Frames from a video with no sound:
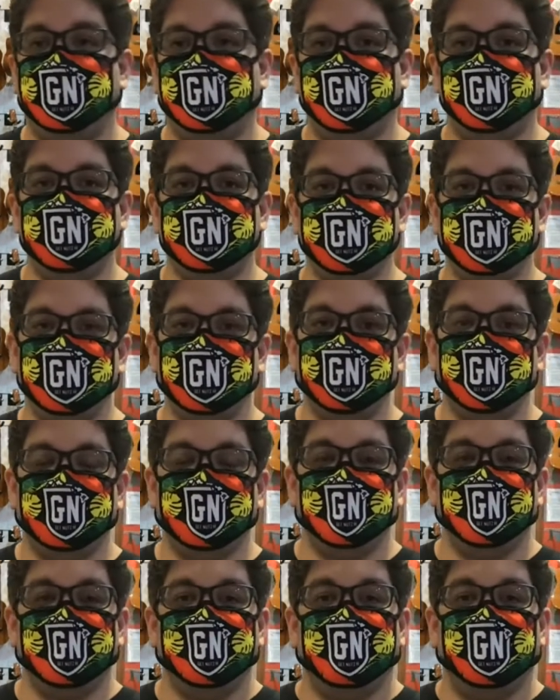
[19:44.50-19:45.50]
I guess.
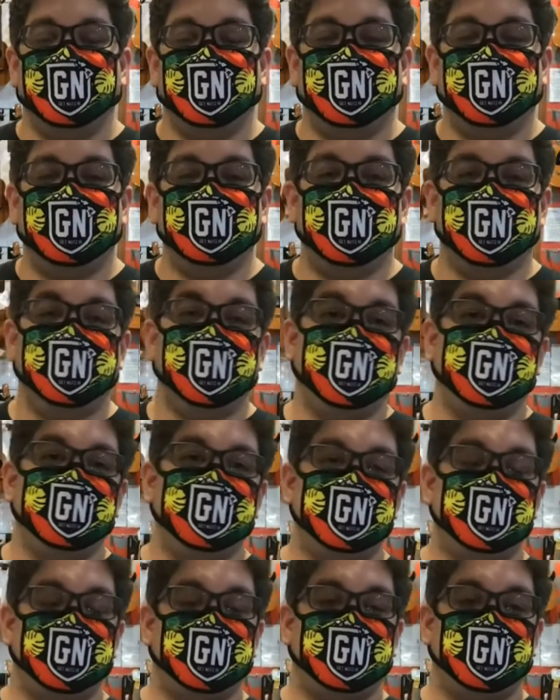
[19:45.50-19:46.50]
But yeah.
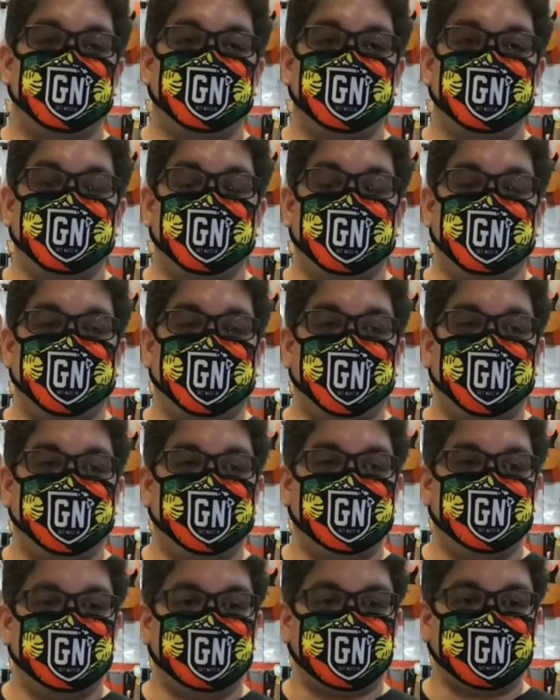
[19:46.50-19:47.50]
So
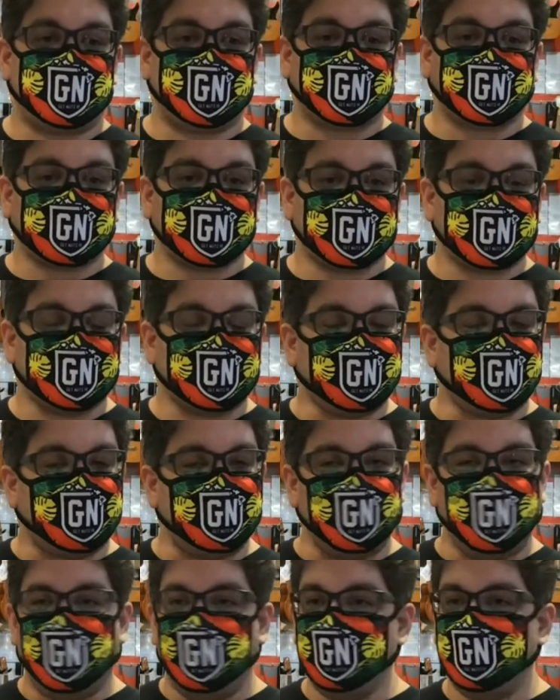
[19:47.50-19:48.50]

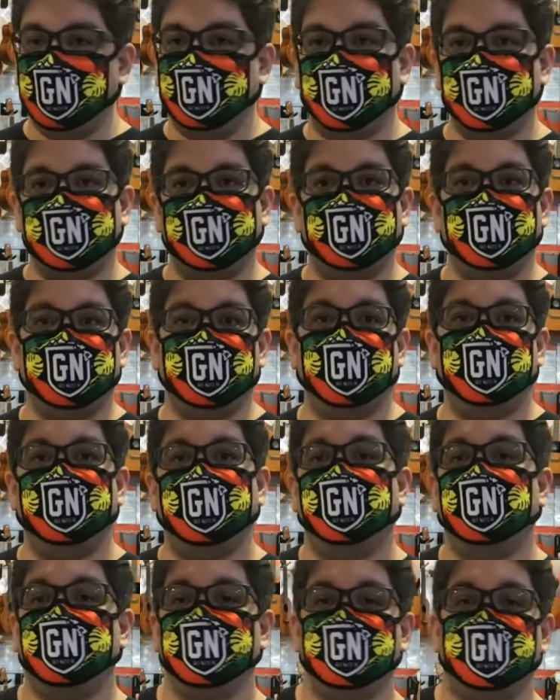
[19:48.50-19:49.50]
I hope the rest of
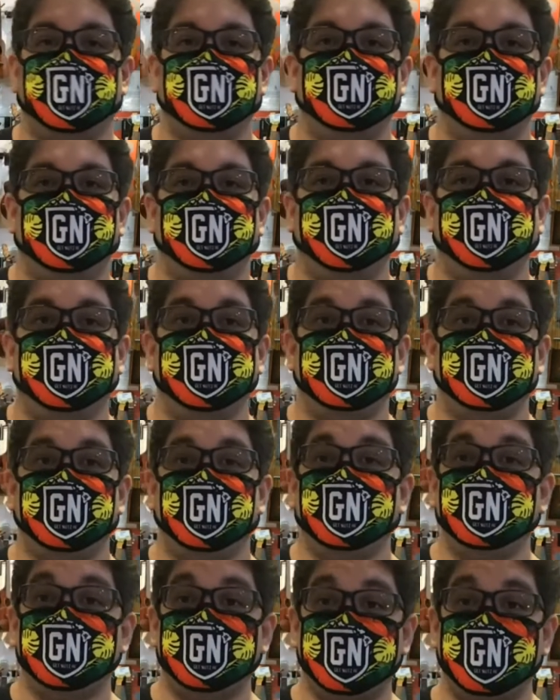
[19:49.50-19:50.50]
November goes well for you guys, and
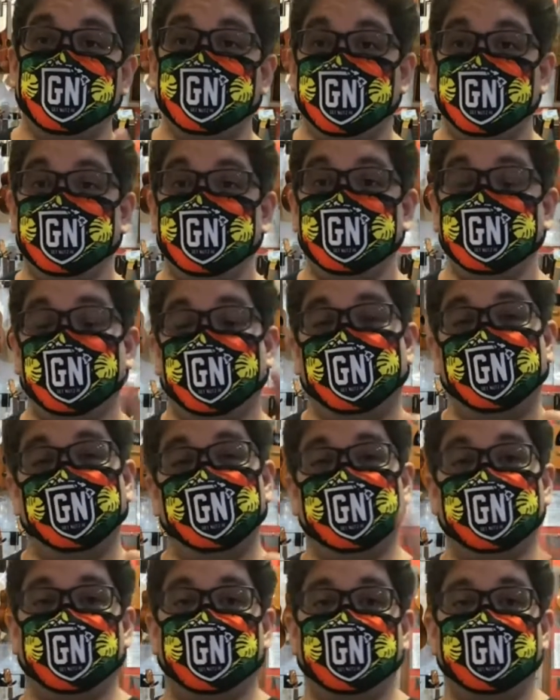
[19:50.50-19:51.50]
we'll see you on
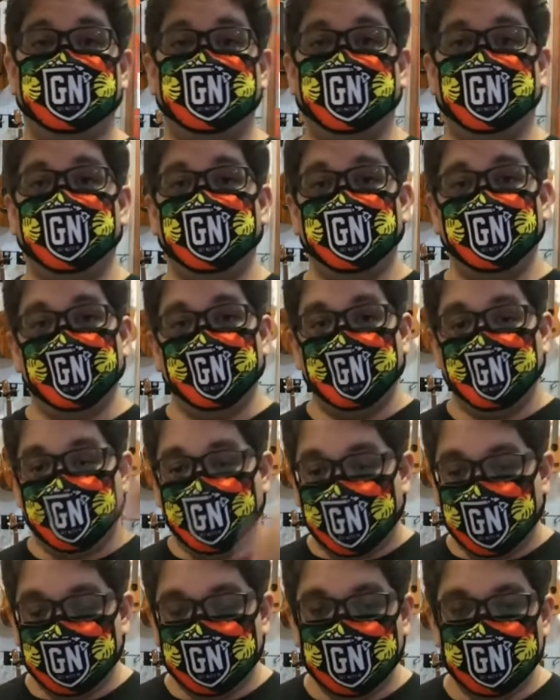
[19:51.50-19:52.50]
Thursday
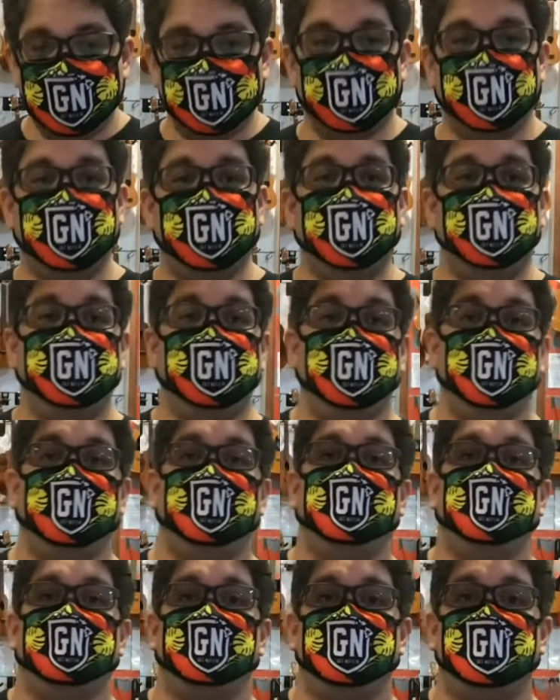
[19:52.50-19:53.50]
at this time,
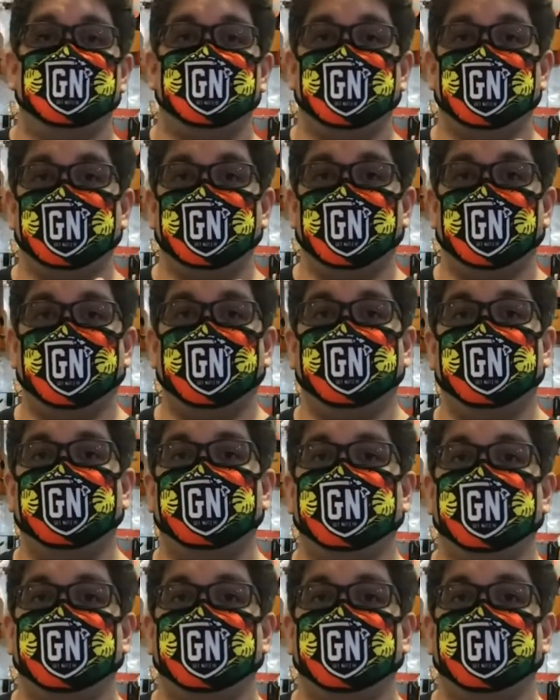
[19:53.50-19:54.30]
2:00.